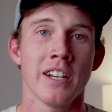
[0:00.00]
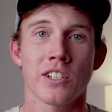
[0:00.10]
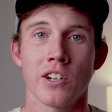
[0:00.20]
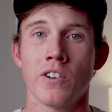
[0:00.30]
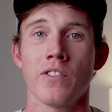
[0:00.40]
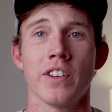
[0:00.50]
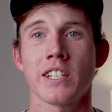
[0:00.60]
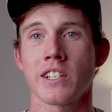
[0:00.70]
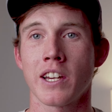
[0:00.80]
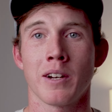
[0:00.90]
So
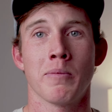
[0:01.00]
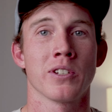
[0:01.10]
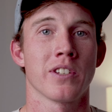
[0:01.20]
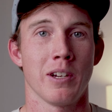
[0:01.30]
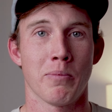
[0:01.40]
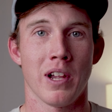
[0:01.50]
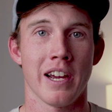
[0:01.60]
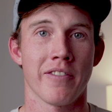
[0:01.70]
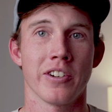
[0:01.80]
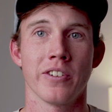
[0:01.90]
this is gonna mostly
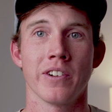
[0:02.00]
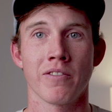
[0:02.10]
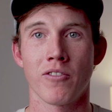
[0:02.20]
apply if you're doing